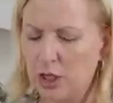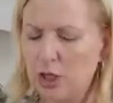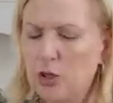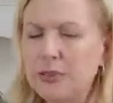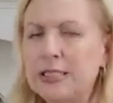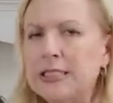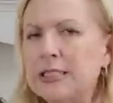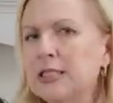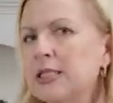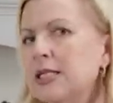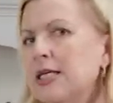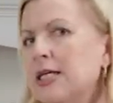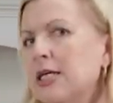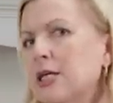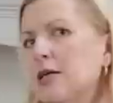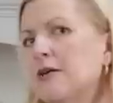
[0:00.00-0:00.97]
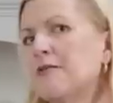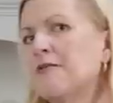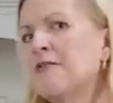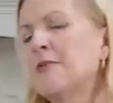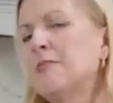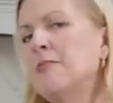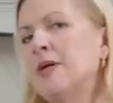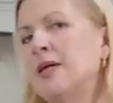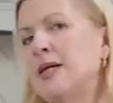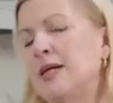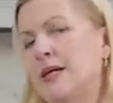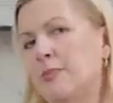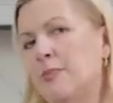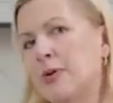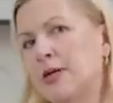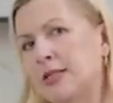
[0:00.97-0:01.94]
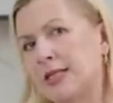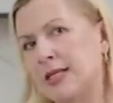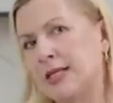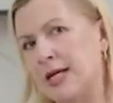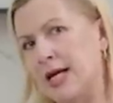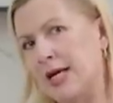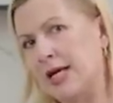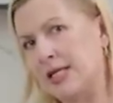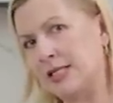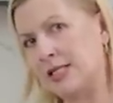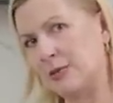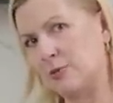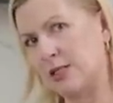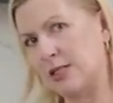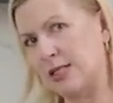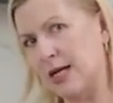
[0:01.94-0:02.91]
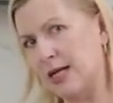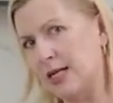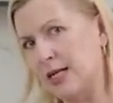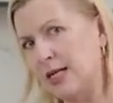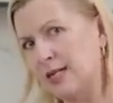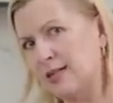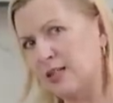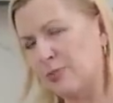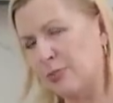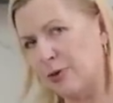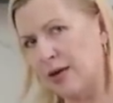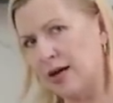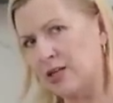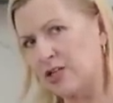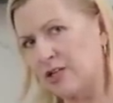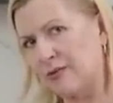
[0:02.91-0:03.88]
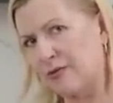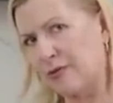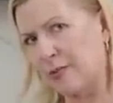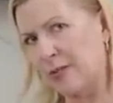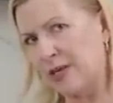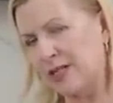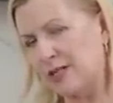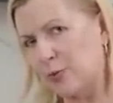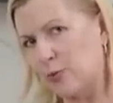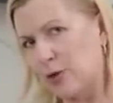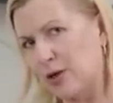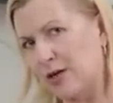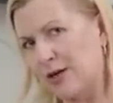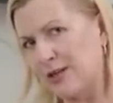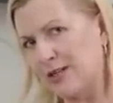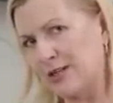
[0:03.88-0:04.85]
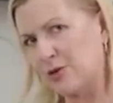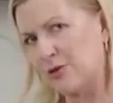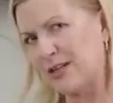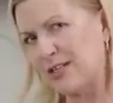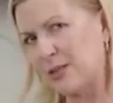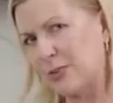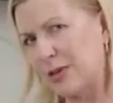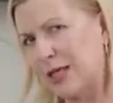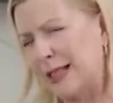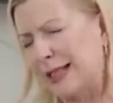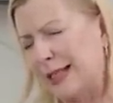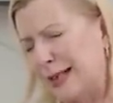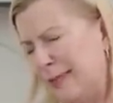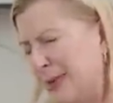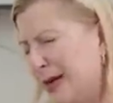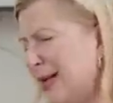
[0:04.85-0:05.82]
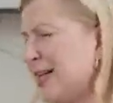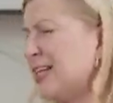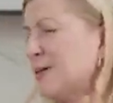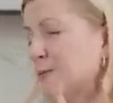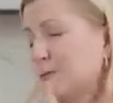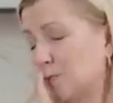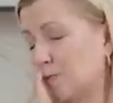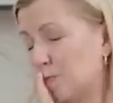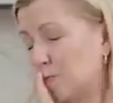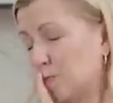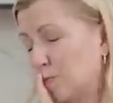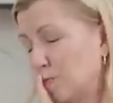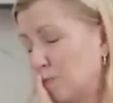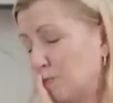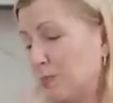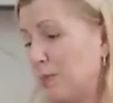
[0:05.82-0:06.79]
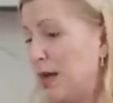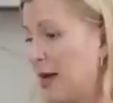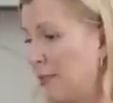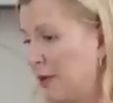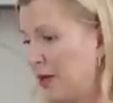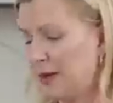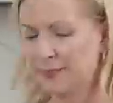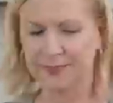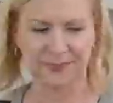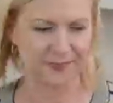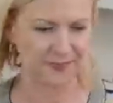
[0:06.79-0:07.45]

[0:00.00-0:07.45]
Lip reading: You didn't hear it from me, but yes. Was that an inspiration for me to work on this recipe a little bit? Maybe.